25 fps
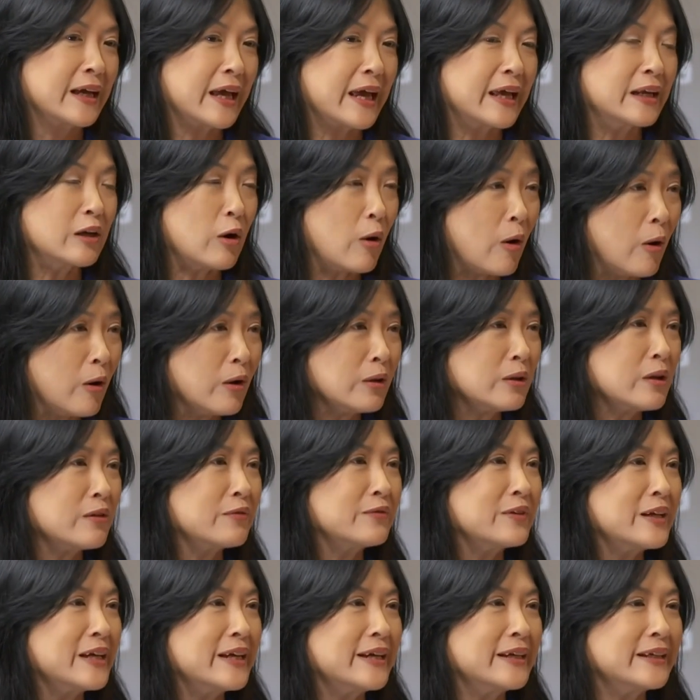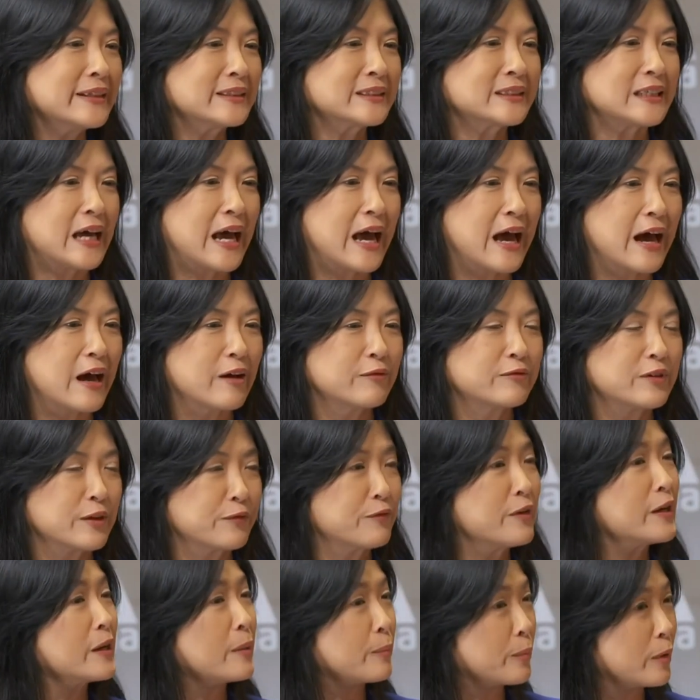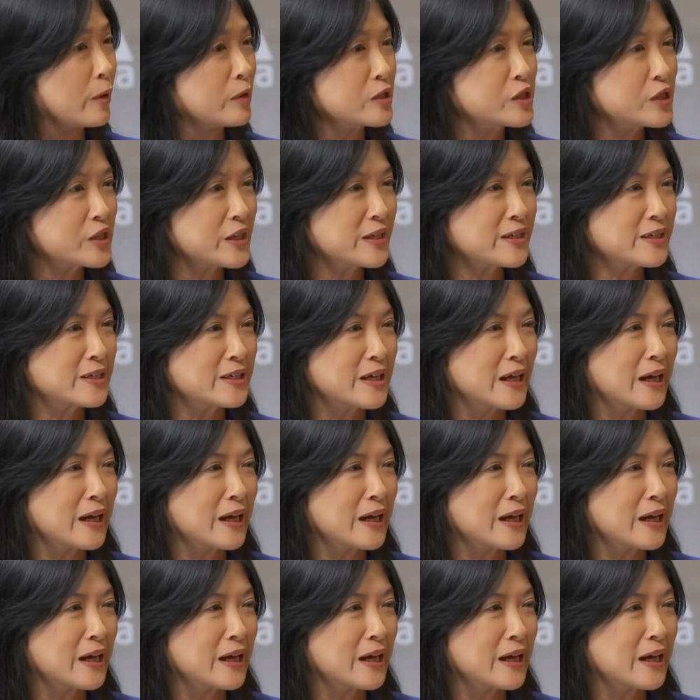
And all of these have different approaches,